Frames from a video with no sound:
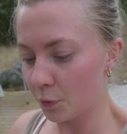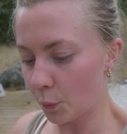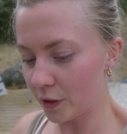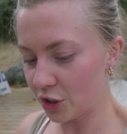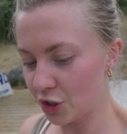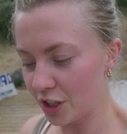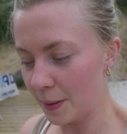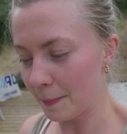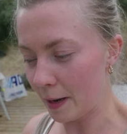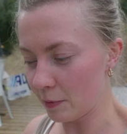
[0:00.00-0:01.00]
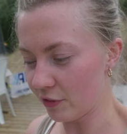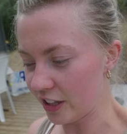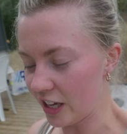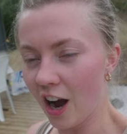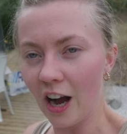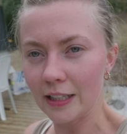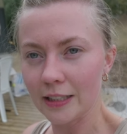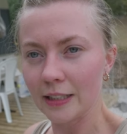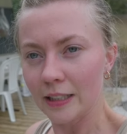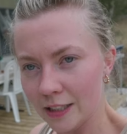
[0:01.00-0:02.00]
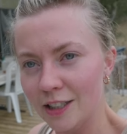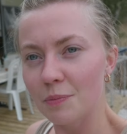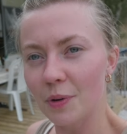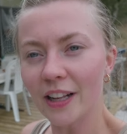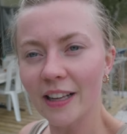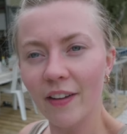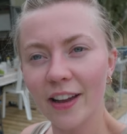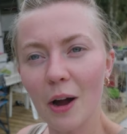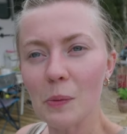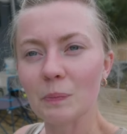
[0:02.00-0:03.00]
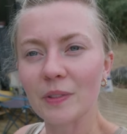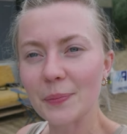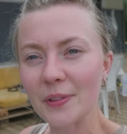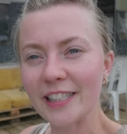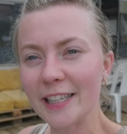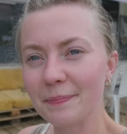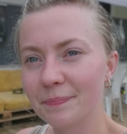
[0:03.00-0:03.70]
which might be really hard, but I'll give it a go and we'll see.